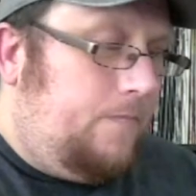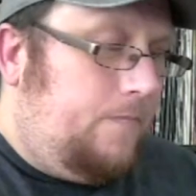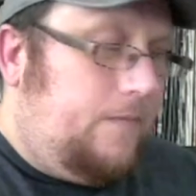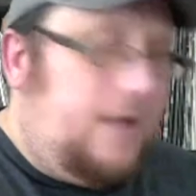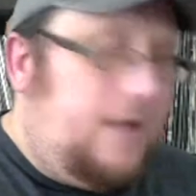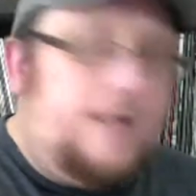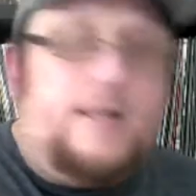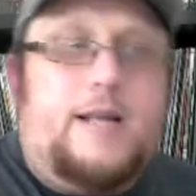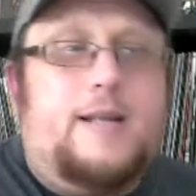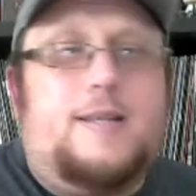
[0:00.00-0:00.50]

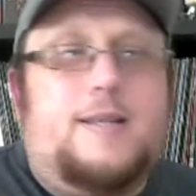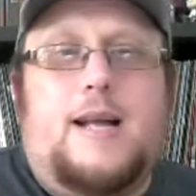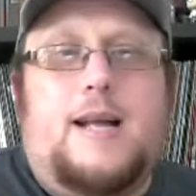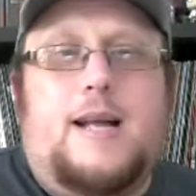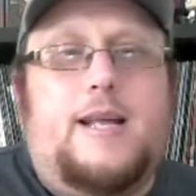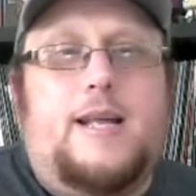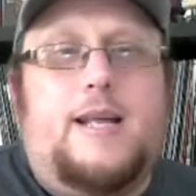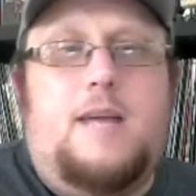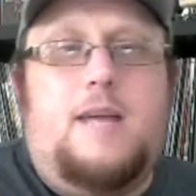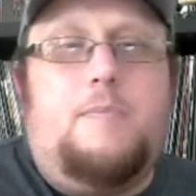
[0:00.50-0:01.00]
that they
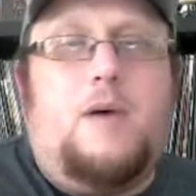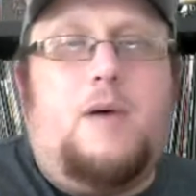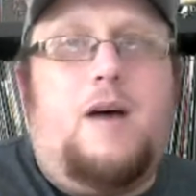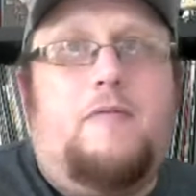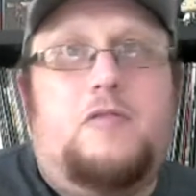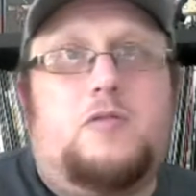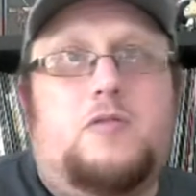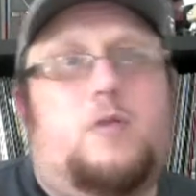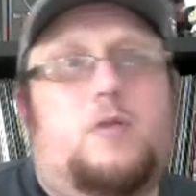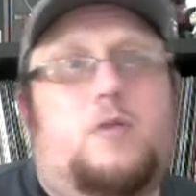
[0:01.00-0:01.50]
decided to keep off
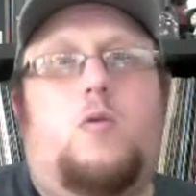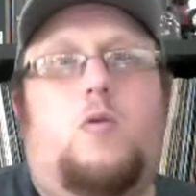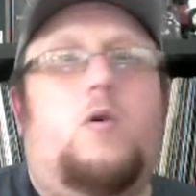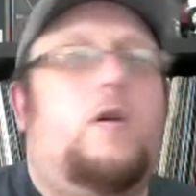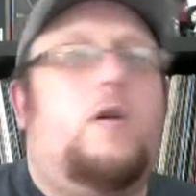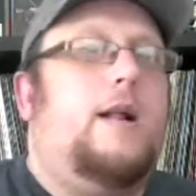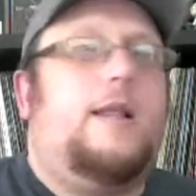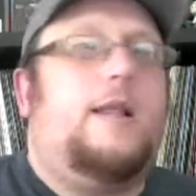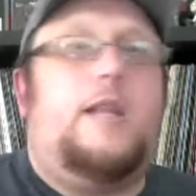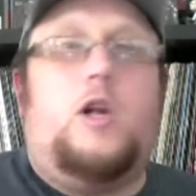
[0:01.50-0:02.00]
was
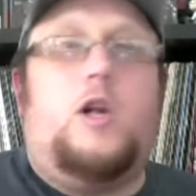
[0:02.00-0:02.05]
recorded at the